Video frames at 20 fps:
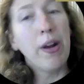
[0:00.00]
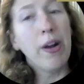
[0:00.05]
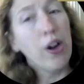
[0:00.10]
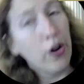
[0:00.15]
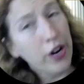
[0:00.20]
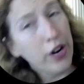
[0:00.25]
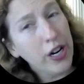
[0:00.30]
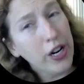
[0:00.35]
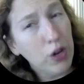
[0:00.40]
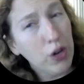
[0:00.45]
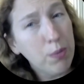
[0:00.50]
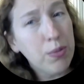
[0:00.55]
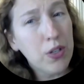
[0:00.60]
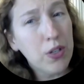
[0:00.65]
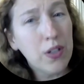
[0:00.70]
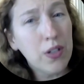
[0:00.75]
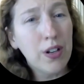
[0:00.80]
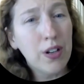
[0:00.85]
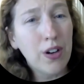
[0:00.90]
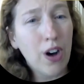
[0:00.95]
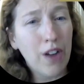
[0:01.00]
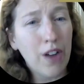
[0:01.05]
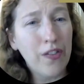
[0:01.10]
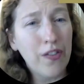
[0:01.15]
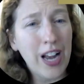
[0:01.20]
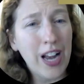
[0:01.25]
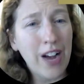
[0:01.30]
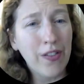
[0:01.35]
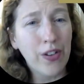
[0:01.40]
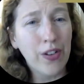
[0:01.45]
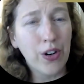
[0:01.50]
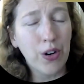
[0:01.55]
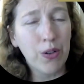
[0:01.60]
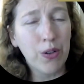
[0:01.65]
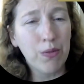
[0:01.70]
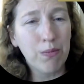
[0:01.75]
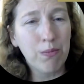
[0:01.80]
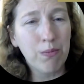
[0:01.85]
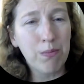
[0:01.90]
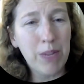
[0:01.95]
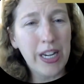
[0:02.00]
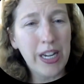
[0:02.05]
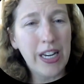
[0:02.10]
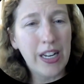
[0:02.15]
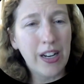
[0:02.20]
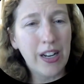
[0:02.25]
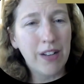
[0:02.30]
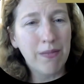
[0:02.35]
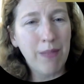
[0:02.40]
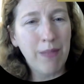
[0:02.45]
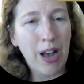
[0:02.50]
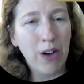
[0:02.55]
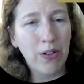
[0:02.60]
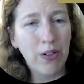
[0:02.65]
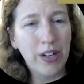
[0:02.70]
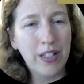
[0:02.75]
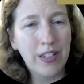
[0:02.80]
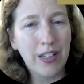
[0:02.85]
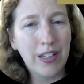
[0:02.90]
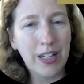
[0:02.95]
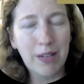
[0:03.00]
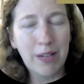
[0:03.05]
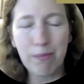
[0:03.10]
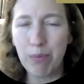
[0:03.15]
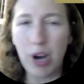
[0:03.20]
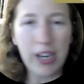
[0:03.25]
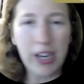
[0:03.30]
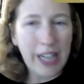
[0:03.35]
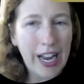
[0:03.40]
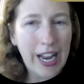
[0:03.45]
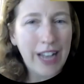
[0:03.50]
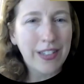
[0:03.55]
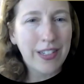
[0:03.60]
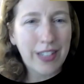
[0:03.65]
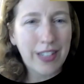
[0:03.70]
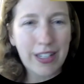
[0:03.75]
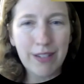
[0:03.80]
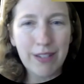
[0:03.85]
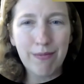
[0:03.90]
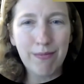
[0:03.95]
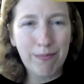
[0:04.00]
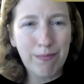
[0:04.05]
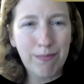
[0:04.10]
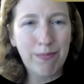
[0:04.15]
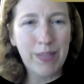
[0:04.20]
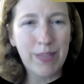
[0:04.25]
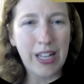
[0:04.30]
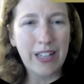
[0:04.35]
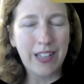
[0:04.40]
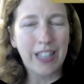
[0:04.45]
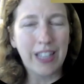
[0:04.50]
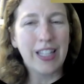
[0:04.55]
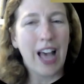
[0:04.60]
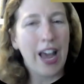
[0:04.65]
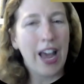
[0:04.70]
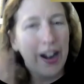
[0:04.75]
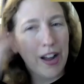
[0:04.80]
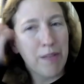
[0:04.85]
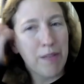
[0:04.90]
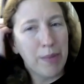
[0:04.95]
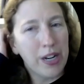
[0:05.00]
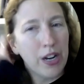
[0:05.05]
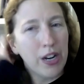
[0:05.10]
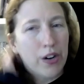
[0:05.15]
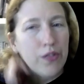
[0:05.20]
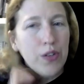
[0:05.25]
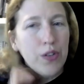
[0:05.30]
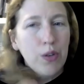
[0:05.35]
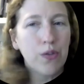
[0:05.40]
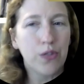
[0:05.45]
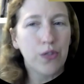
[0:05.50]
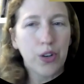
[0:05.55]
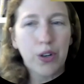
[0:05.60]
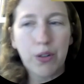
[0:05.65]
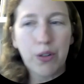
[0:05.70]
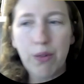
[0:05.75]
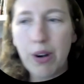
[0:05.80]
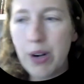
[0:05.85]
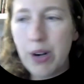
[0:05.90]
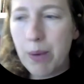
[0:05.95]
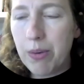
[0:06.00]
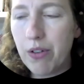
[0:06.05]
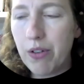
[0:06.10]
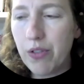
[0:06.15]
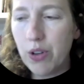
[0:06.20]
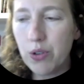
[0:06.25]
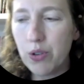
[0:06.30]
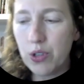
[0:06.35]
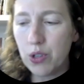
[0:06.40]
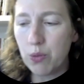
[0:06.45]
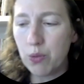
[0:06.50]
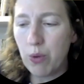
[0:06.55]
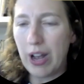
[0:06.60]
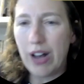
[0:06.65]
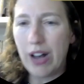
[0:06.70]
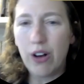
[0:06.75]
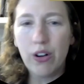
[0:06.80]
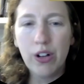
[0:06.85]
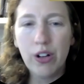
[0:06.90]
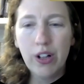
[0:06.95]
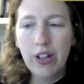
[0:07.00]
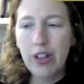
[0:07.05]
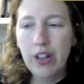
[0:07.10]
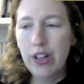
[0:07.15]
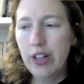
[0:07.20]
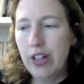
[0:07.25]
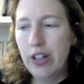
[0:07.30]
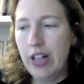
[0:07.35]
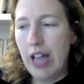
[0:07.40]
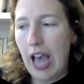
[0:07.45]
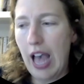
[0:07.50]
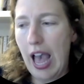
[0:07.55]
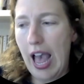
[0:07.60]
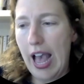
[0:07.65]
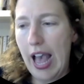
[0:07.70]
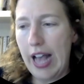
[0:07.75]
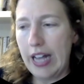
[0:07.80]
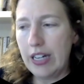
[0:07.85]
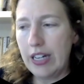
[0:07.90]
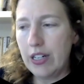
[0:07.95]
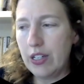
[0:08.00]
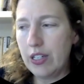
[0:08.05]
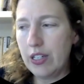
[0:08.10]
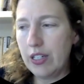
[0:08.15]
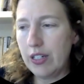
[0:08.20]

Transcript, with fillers: minority groups, often have their own media outlets like podcasts and things like that. And I've been interviewed for a number of those as well. And,